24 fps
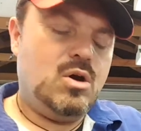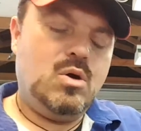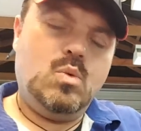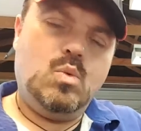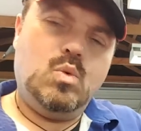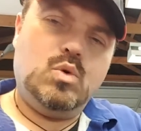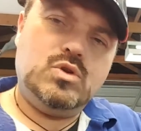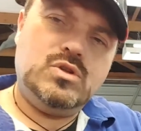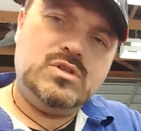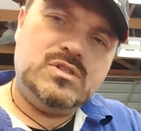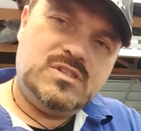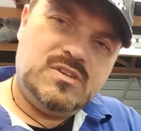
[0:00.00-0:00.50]

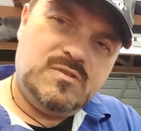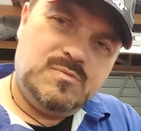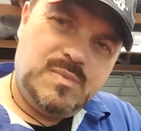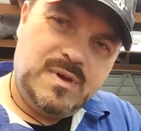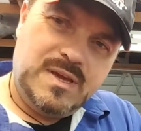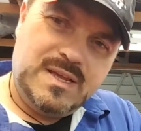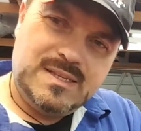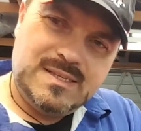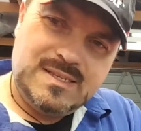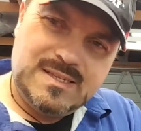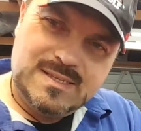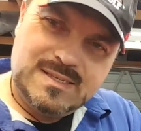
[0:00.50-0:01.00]
wouldn't have
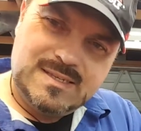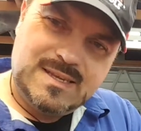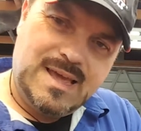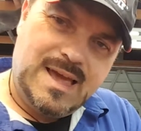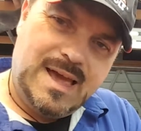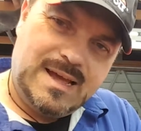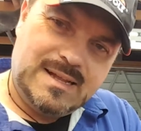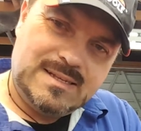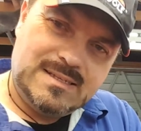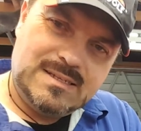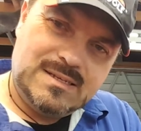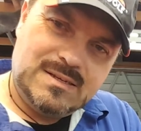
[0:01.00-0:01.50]
been
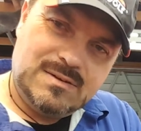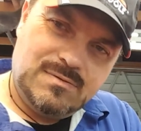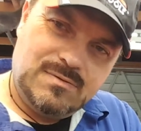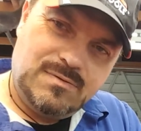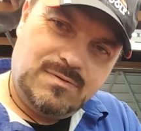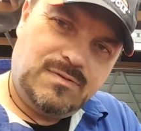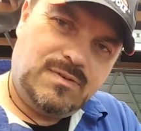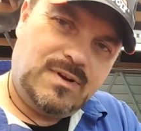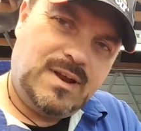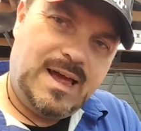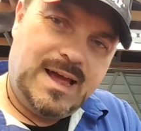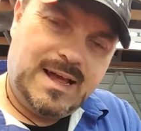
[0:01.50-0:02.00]
sat
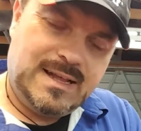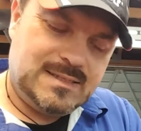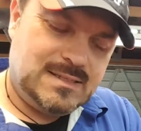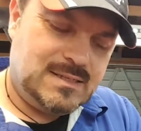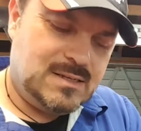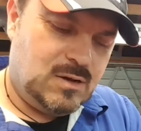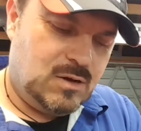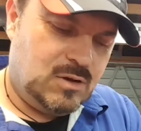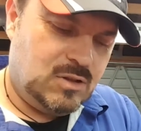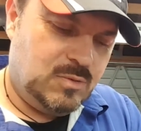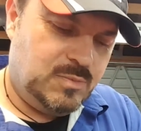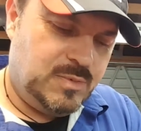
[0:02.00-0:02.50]
flat
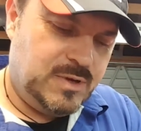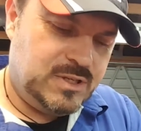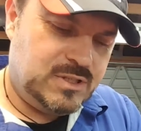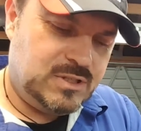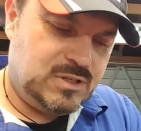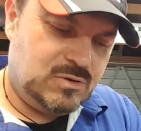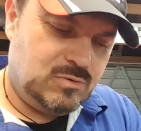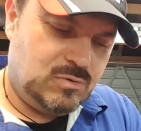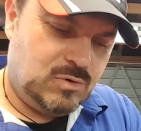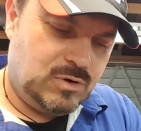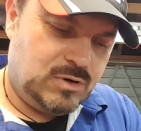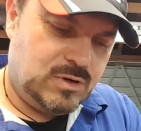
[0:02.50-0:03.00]
on the
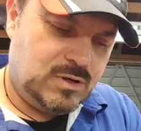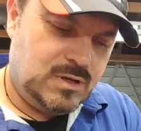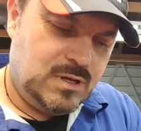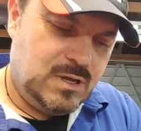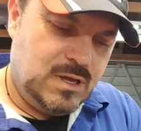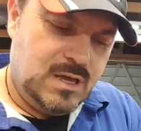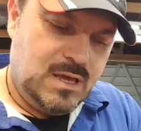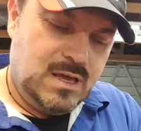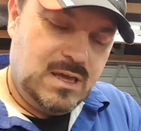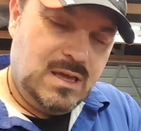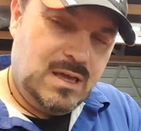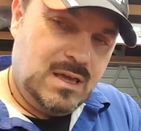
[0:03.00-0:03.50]
piston rod.
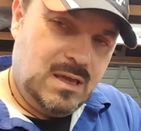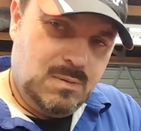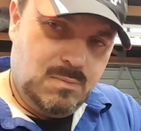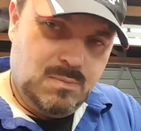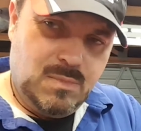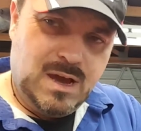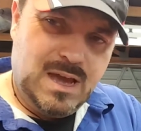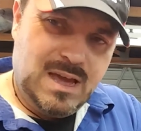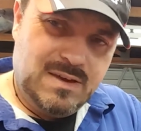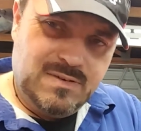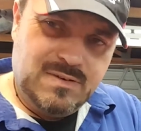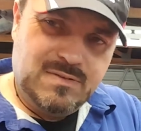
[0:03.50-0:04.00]
It
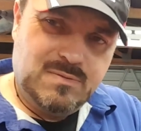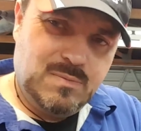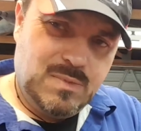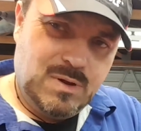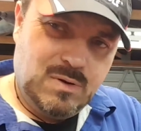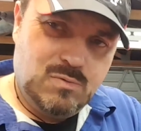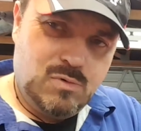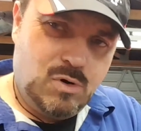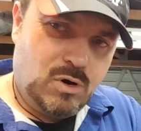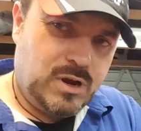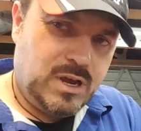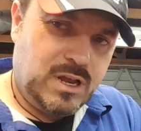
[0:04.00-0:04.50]
might have even
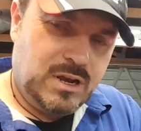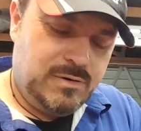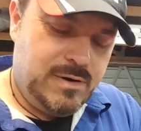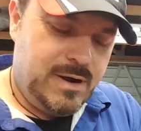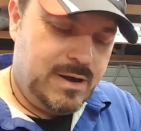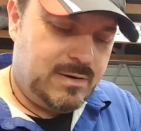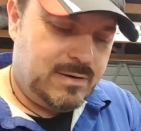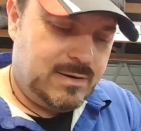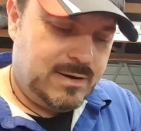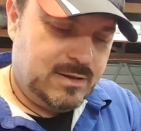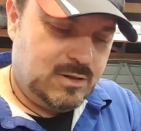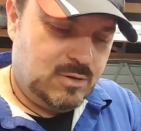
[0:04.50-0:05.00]
been rocking
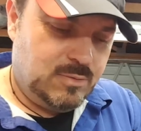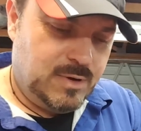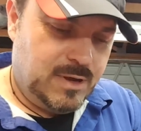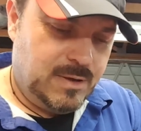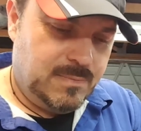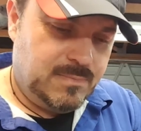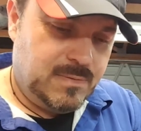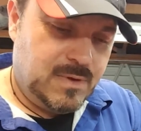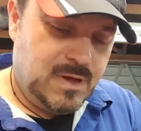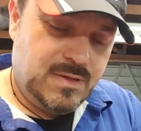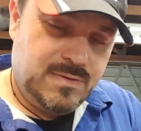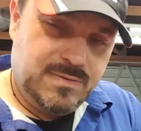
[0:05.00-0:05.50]
around a little
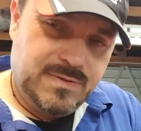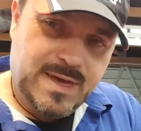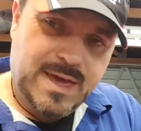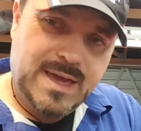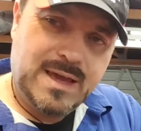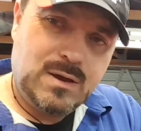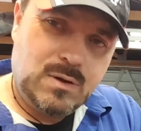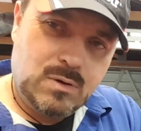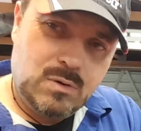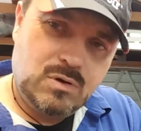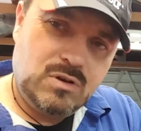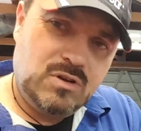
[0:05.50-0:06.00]
bit, and
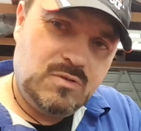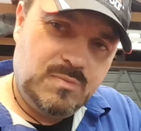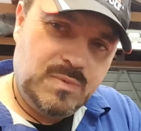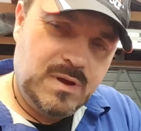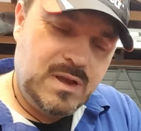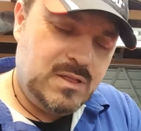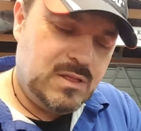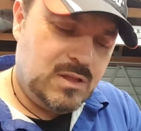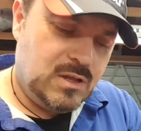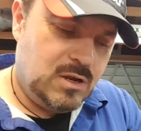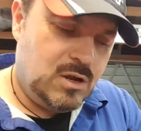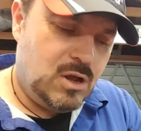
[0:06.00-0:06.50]
that could have
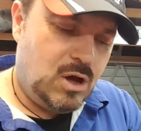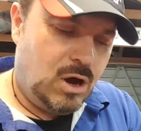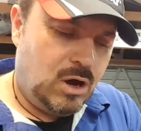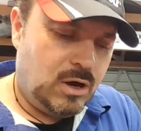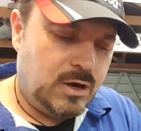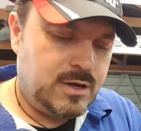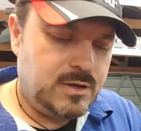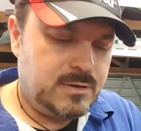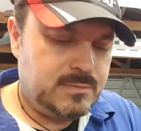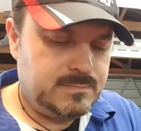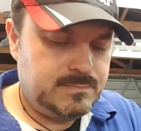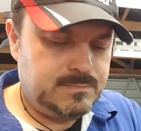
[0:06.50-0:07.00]
been the
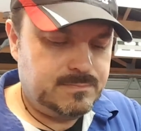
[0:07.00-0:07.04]
knock.